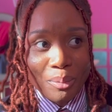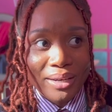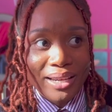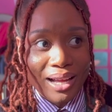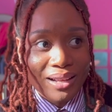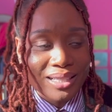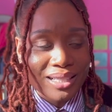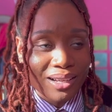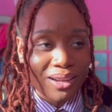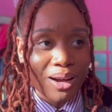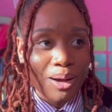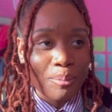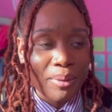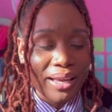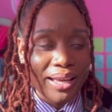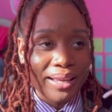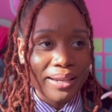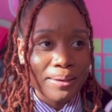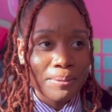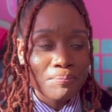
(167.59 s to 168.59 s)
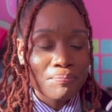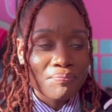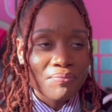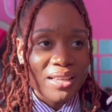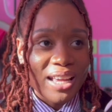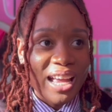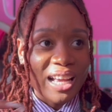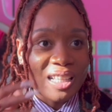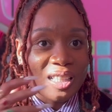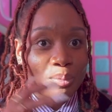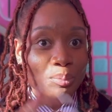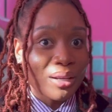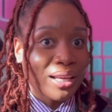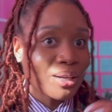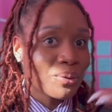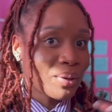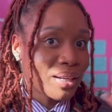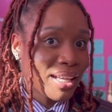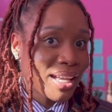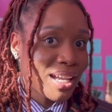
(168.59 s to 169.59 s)
now to come and explain
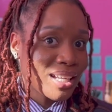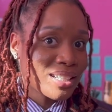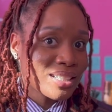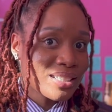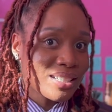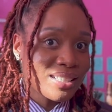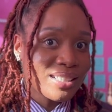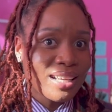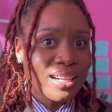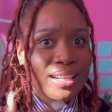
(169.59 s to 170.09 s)
what Candiace just said,